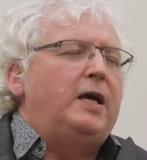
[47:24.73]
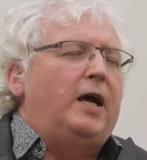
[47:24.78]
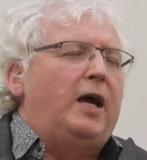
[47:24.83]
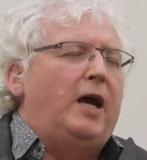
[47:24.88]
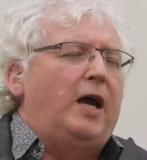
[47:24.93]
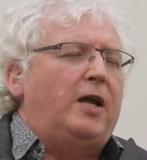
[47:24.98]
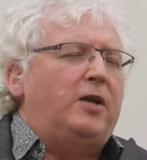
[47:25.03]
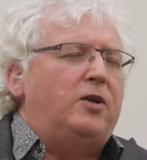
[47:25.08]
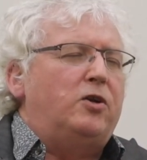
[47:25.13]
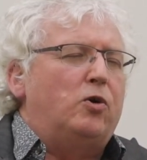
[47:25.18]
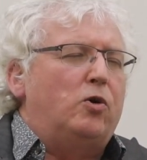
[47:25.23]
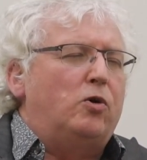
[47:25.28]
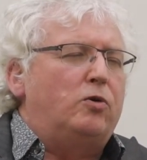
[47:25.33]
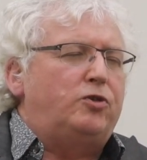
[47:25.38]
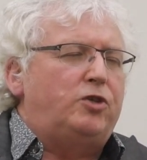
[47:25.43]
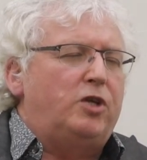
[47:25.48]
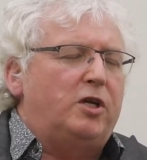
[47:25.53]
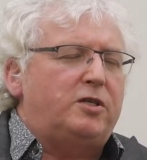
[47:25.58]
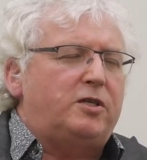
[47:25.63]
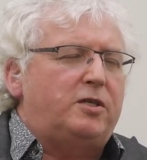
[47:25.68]
and all
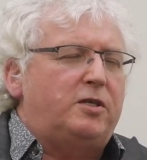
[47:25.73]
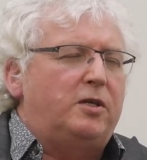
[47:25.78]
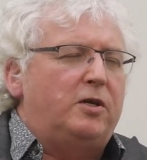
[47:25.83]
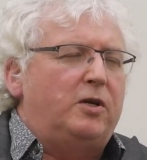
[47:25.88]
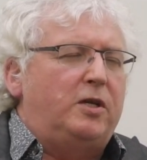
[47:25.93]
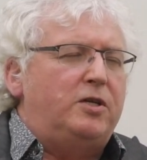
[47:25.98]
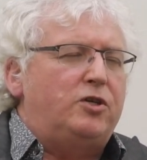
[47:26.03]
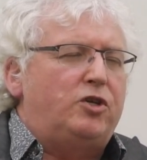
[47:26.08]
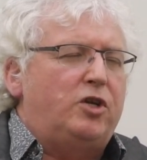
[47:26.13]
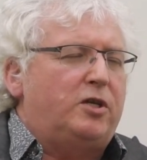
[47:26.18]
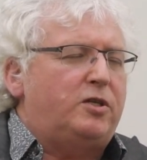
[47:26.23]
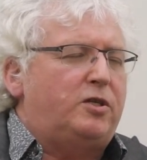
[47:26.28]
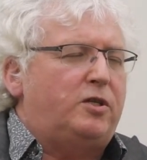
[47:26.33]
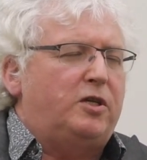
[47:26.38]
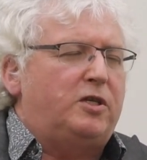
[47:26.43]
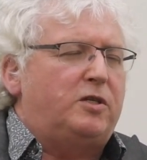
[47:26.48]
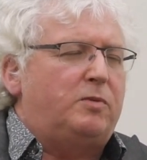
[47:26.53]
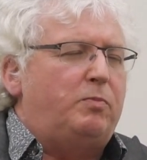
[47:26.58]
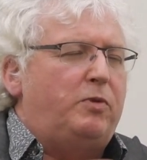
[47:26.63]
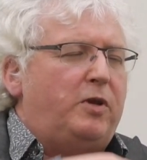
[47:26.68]
just
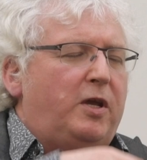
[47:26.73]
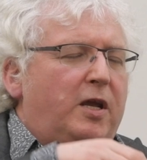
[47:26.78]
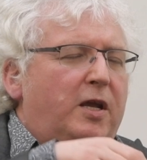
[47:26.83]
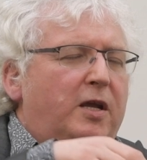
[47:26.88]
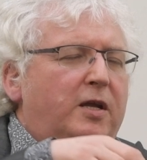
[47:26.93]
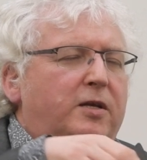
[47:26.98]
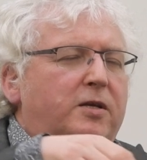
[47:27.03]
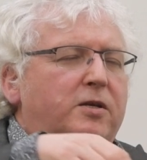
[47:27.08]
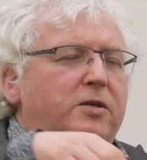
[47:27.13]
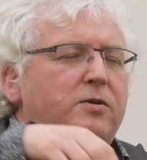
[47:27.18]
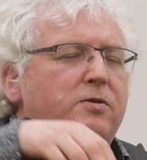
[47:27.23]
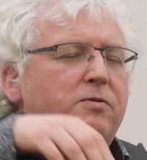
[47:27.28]
injustice being